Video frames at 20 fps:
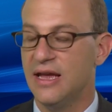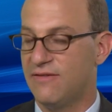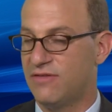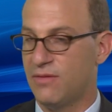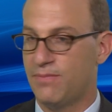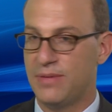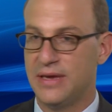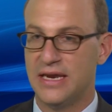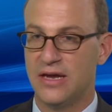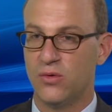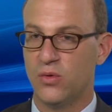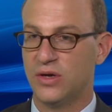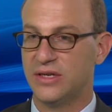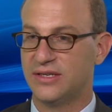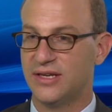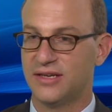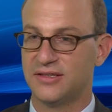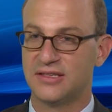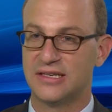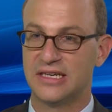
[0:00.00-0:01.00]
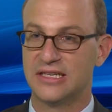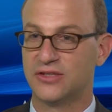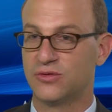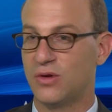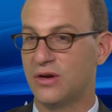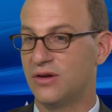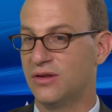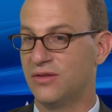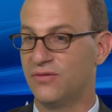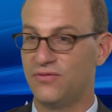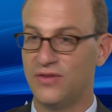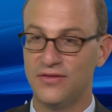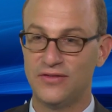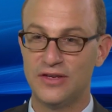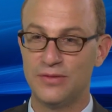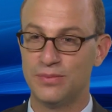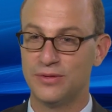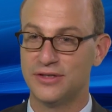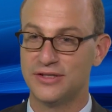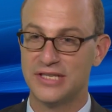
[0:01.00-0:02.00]
If the PD-L1 testing is greater than
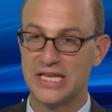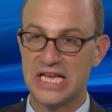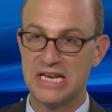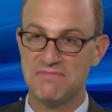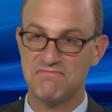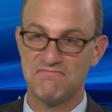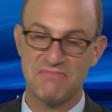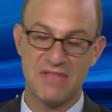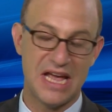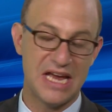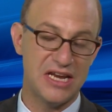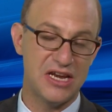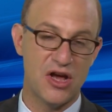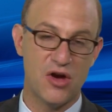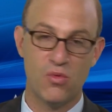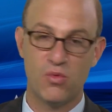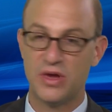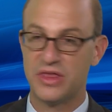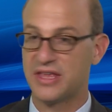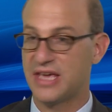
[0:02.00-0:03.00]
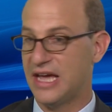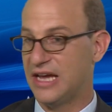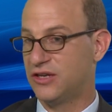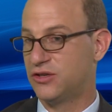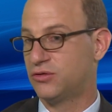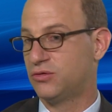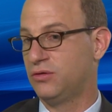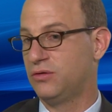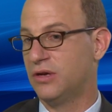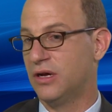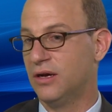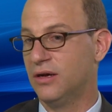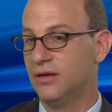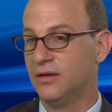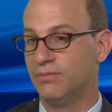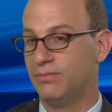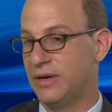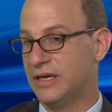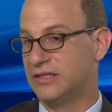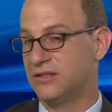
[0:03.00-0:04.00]
50%, I know with Keytruda,
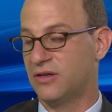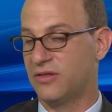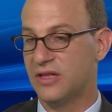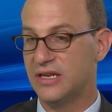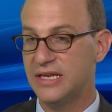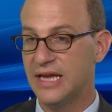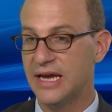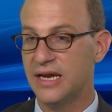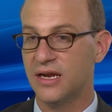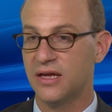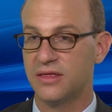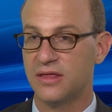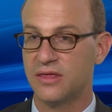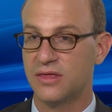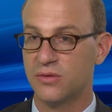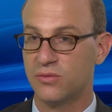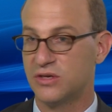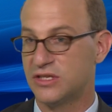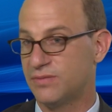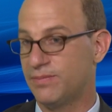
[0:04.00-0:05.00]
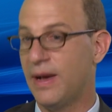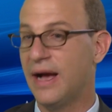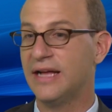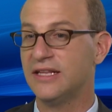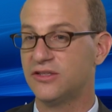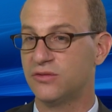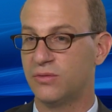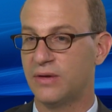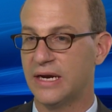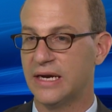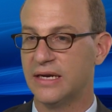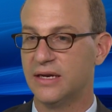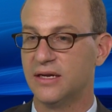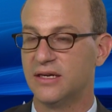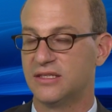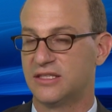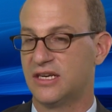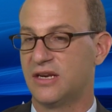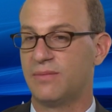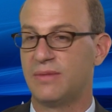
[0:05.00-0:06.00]
based on the data, that the response rate
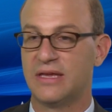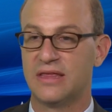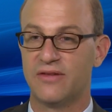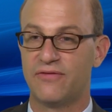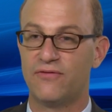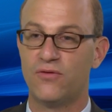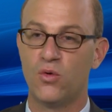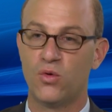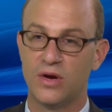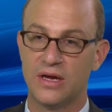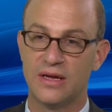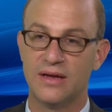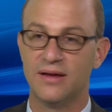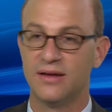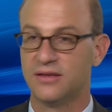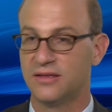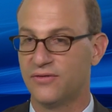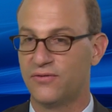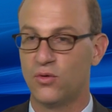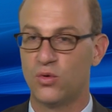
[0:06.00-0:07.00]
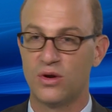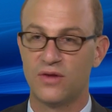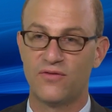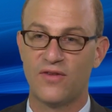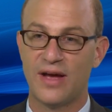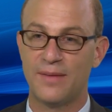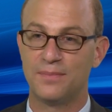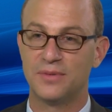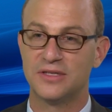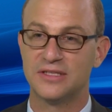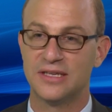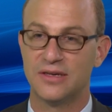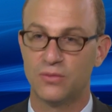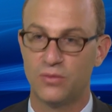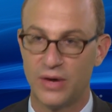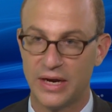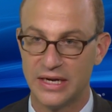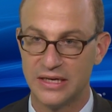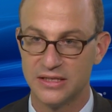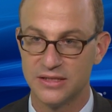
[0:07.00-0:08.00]
is going to be in the 40 to 45%
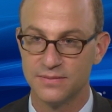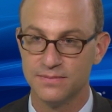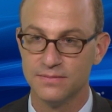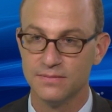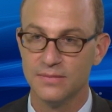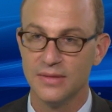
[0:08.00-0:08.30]
range.